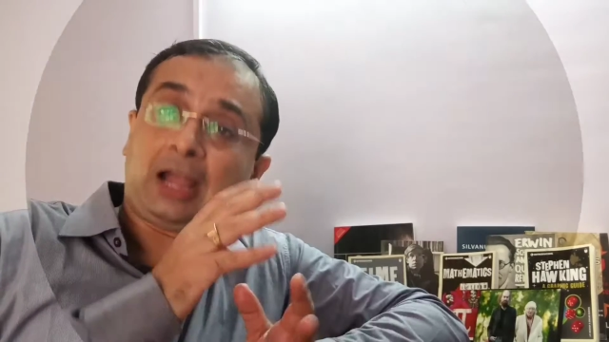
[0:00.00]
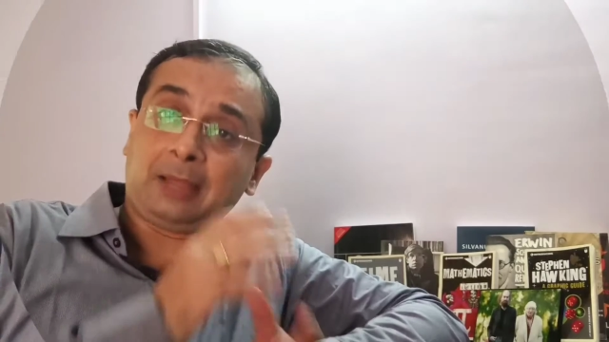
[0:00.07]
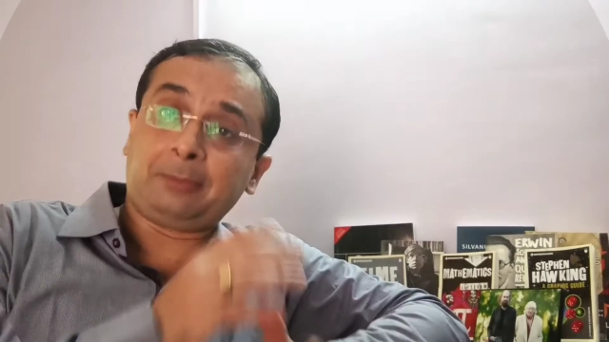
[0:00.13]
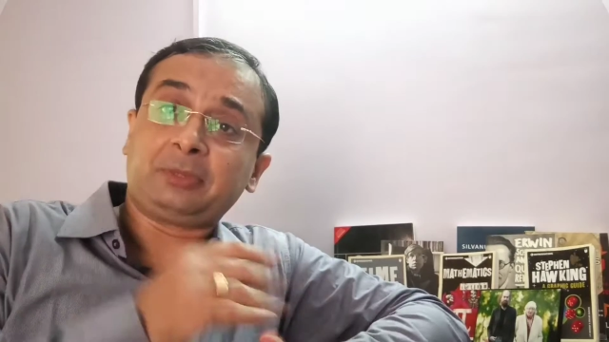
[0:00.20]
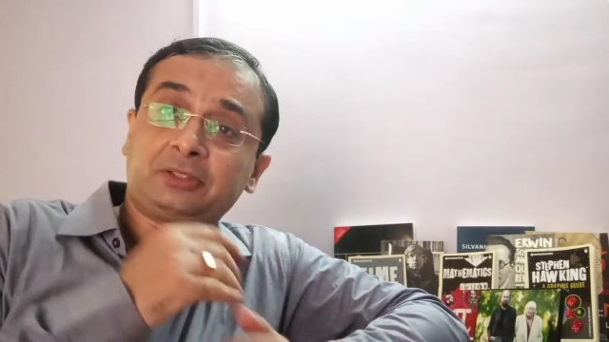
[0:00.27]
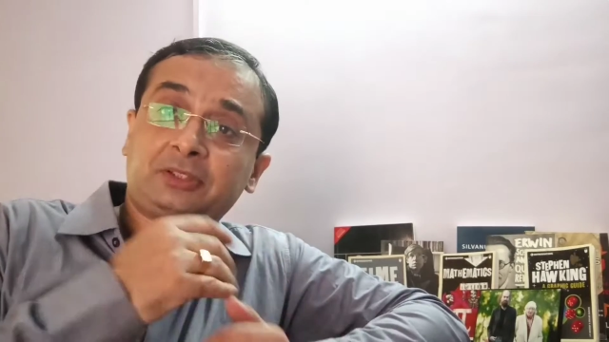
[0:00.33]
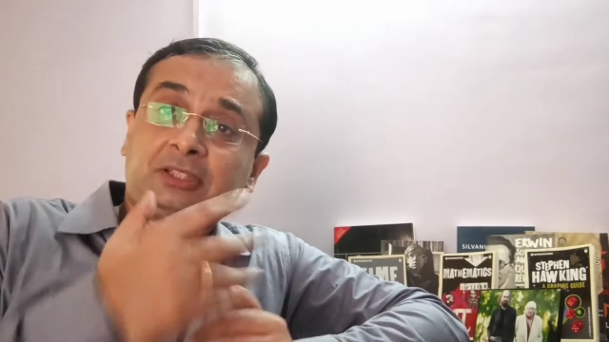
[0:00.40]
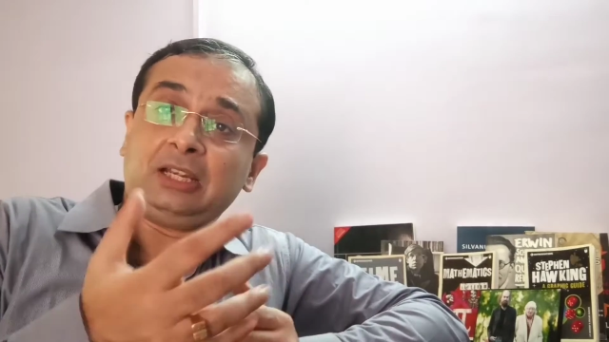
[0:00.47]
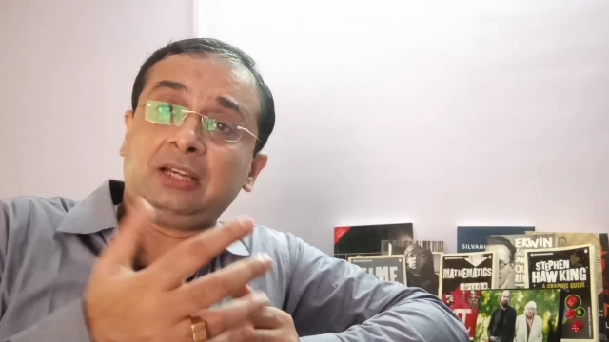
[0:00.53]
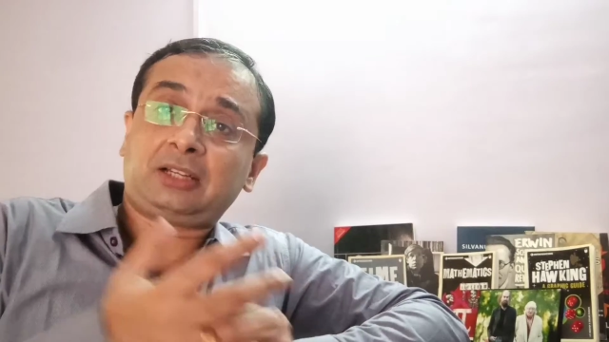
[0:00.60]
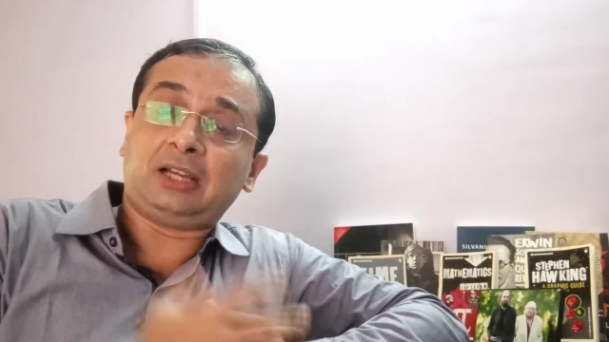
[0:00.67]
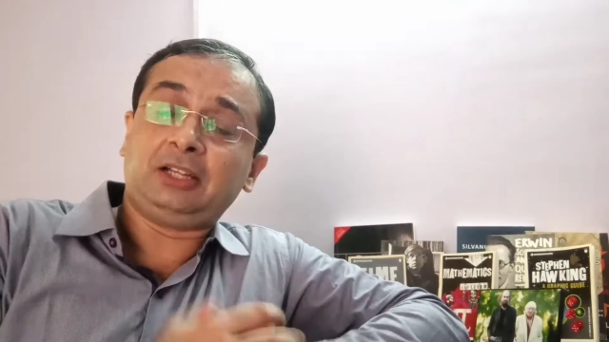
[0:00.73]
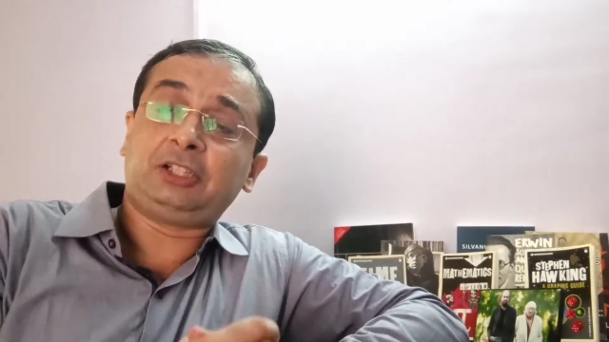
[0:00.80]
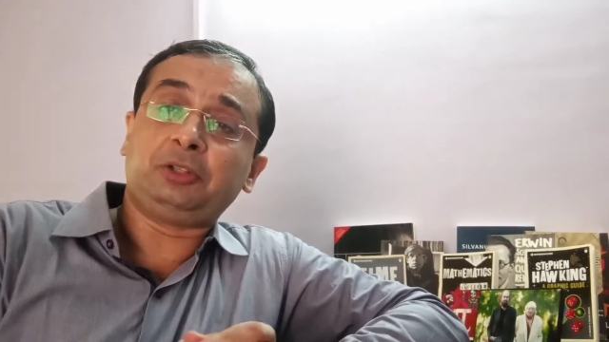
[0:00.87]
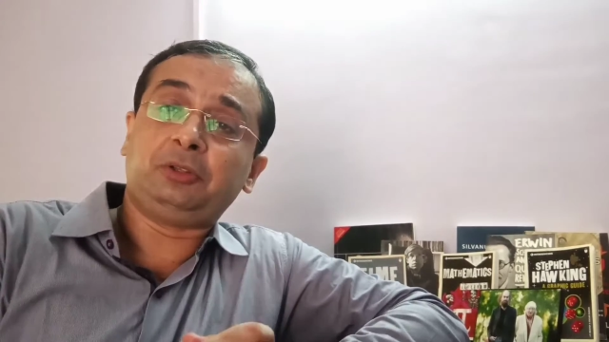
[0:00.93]
I'm still
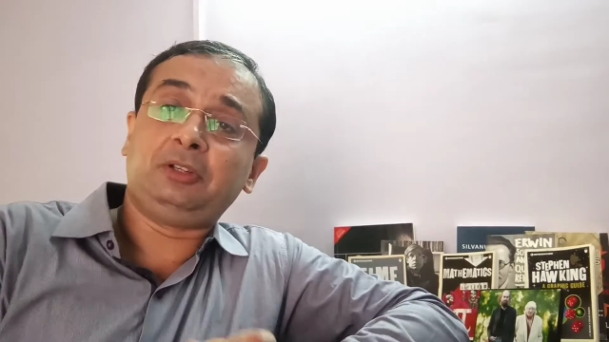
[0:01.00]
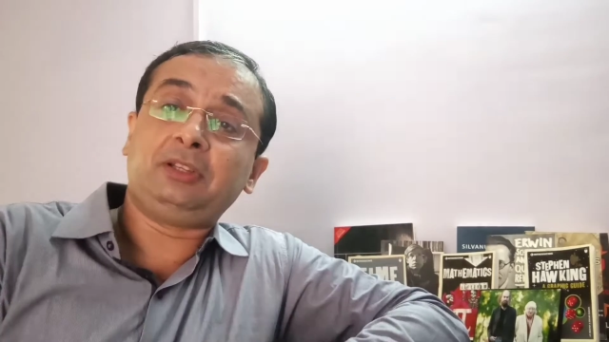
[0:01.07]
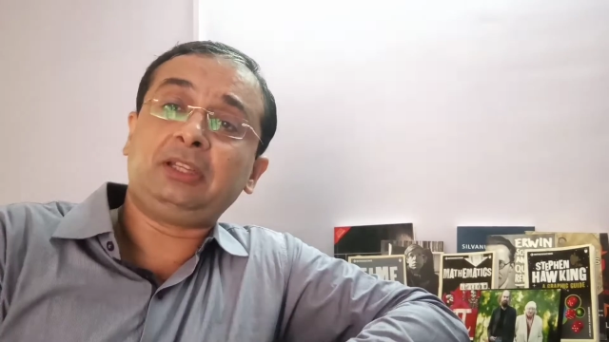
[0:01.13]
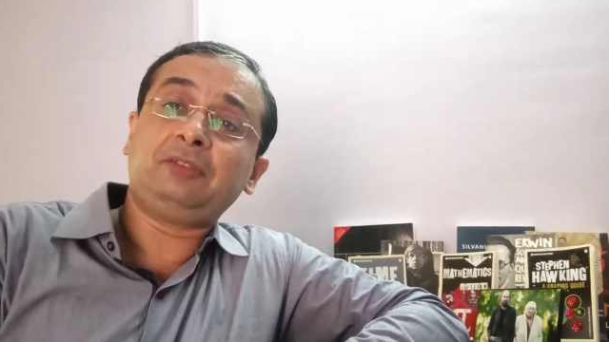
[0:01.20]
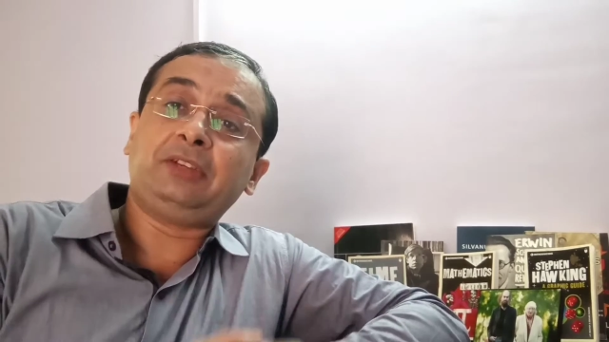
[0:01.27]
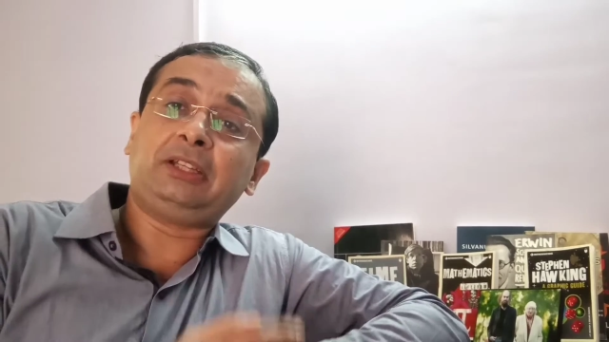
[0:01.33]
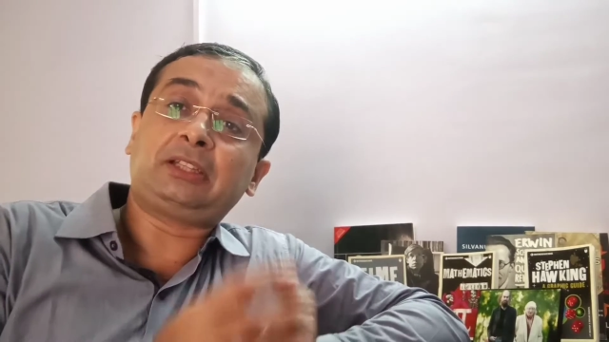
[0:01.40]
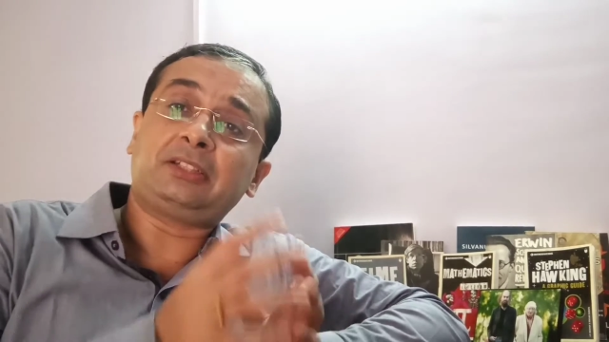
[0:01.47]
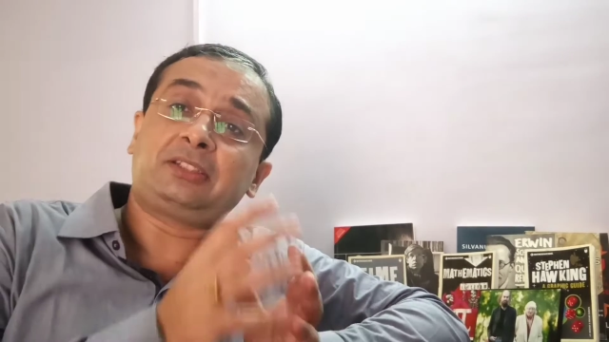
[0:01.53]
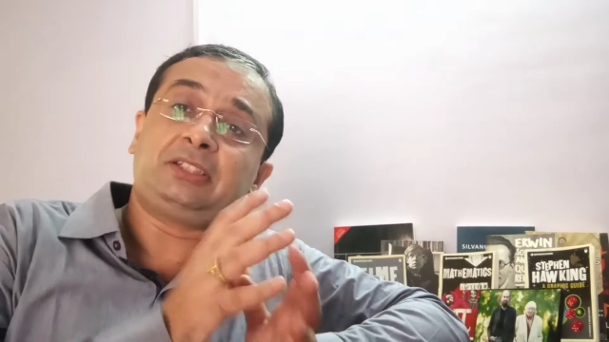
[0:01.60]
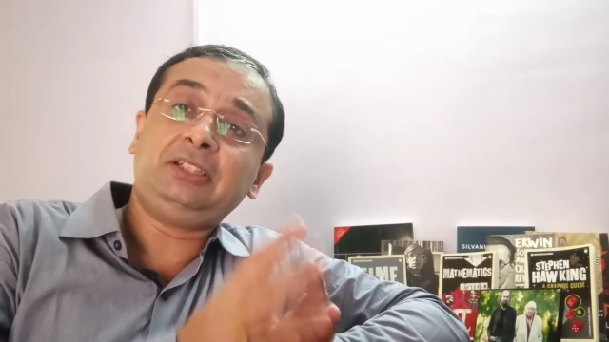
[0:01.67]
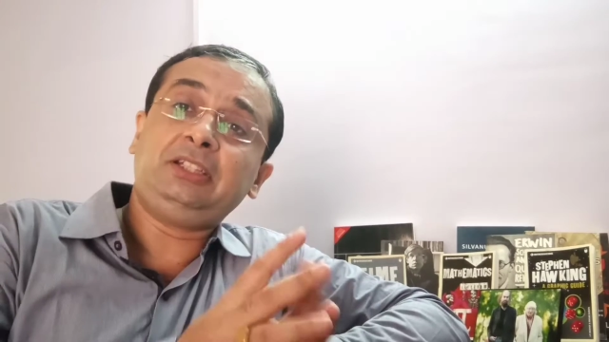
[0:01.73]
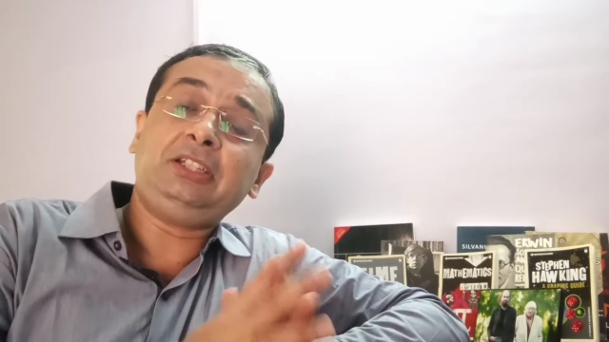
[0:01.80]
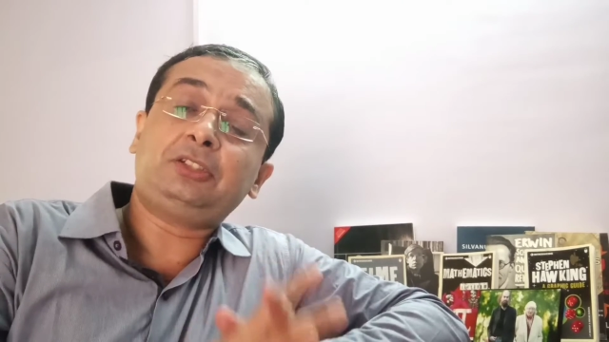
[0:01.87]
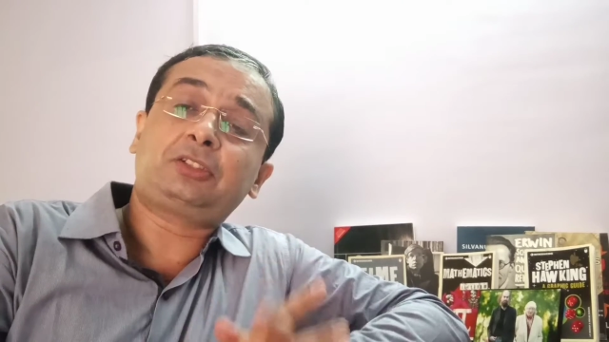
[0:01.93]
continuing with a
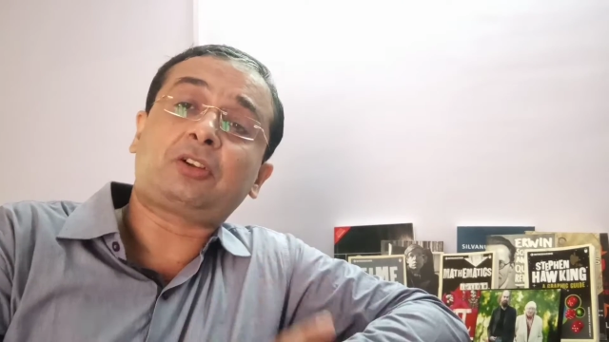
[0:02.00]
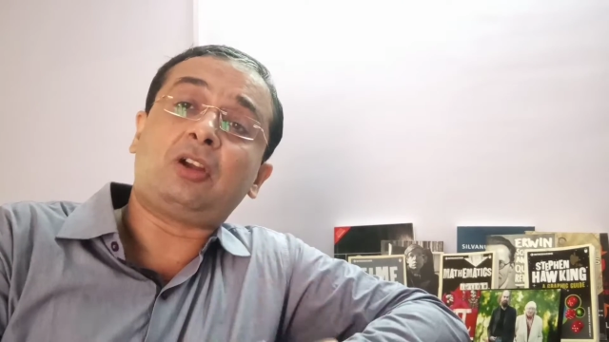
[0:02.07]
series